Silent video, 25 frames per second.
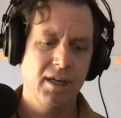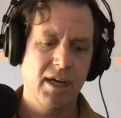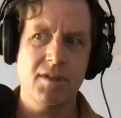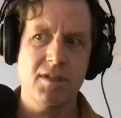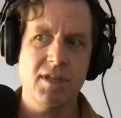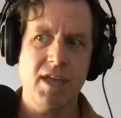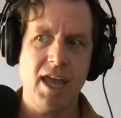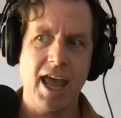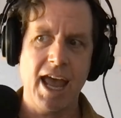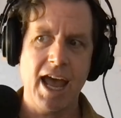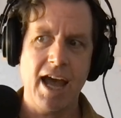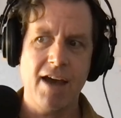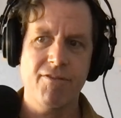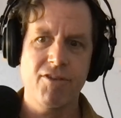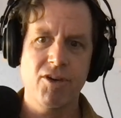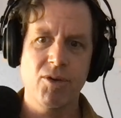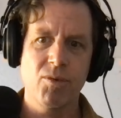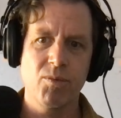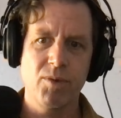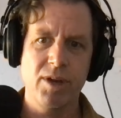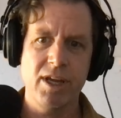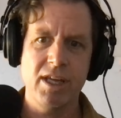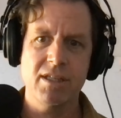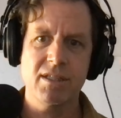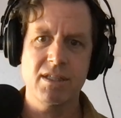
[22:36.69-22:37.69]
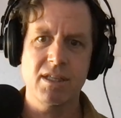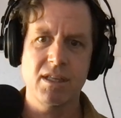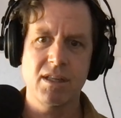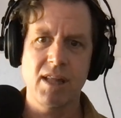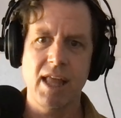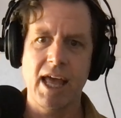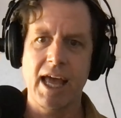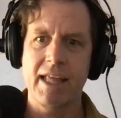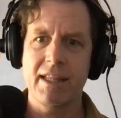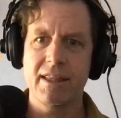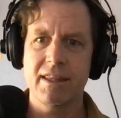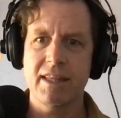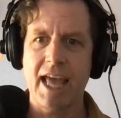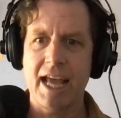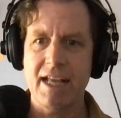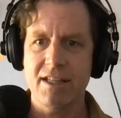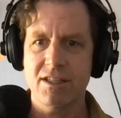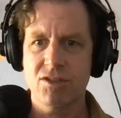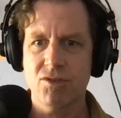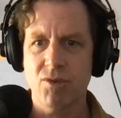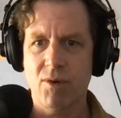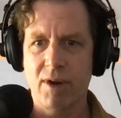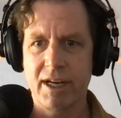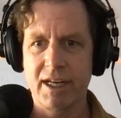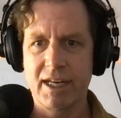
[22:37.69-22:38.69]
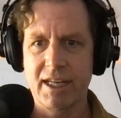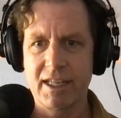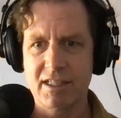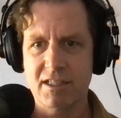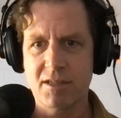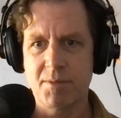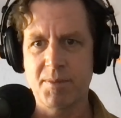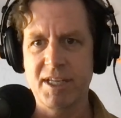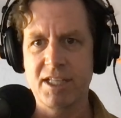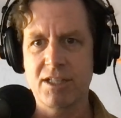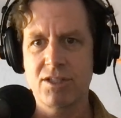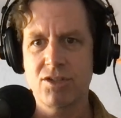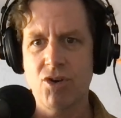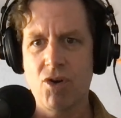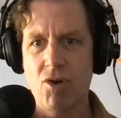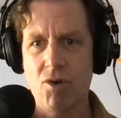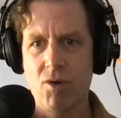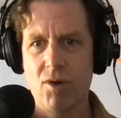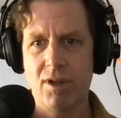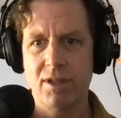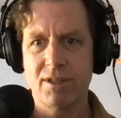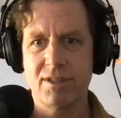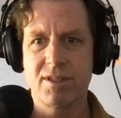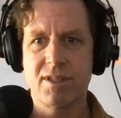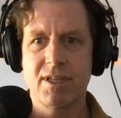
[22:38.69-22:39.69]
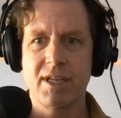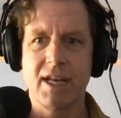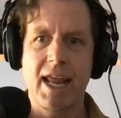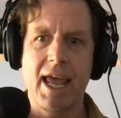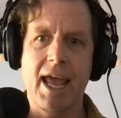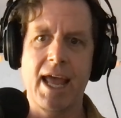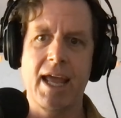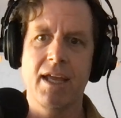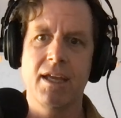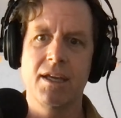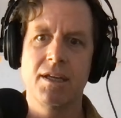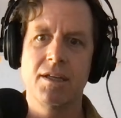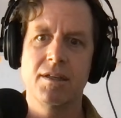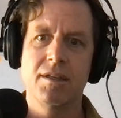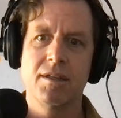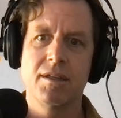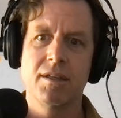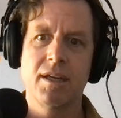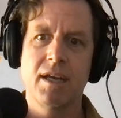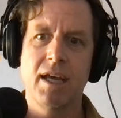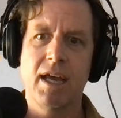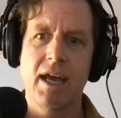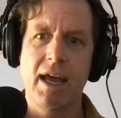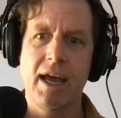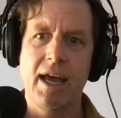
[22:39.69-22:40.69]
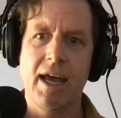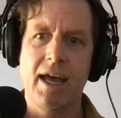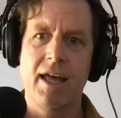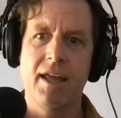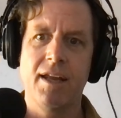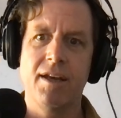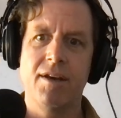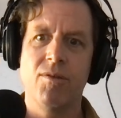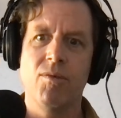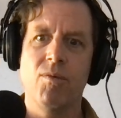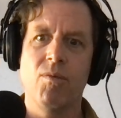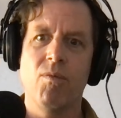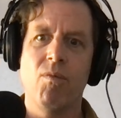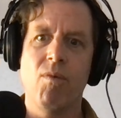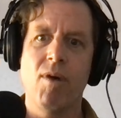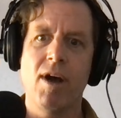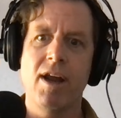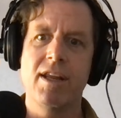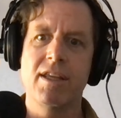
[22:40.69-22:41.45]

to have a reason that story needs to be told today. And